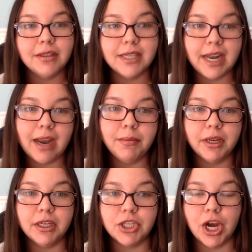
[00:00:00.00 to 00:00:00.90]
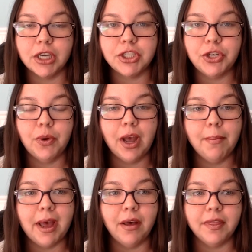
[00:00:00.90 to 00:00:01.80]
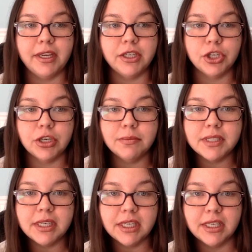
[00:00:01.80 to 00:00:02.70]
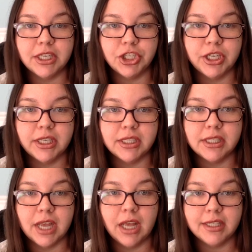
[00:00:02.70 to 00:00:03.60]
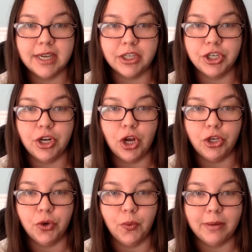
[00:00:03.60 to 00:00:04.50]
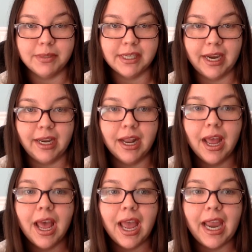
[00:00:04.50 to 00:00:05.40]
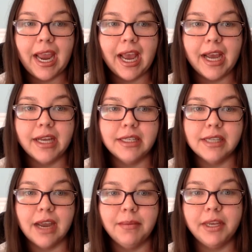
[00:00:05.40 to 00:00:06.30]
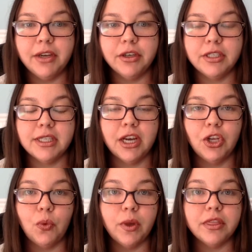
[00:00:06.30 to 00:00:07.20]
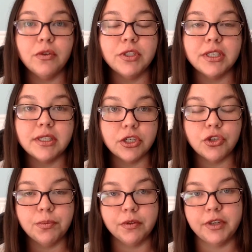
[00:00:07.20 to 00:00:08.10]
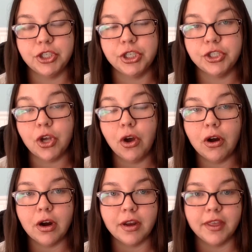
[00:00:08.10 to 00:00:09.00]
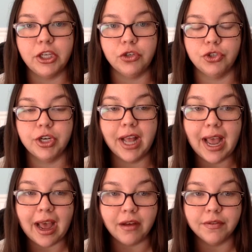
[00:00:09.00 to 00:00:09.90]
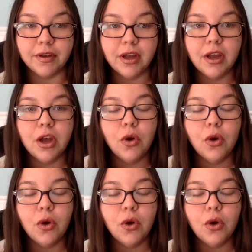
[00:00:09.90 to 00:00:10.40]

Now, today I'm going to talk to you about the terms and conditions section on your website, and I'm here to tell you what those essential provisions are that you should have.